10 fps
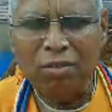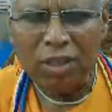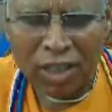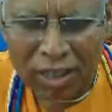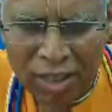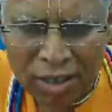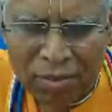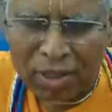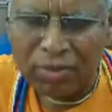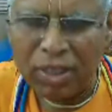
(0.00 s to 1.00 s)
One had
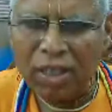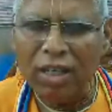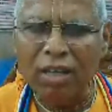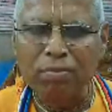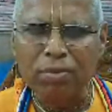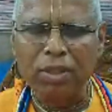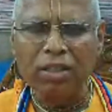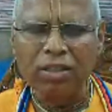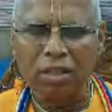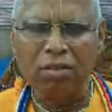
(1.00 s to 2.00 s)
come from Jagannath
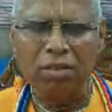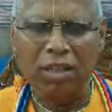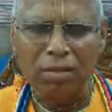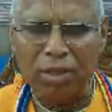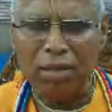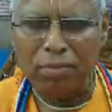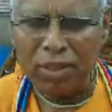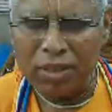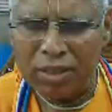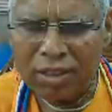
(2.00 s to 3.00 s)
Puri and Sanodia
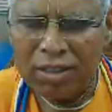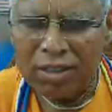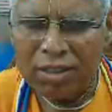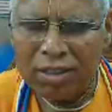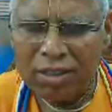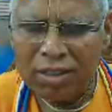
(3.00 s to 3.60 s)
Brahmin.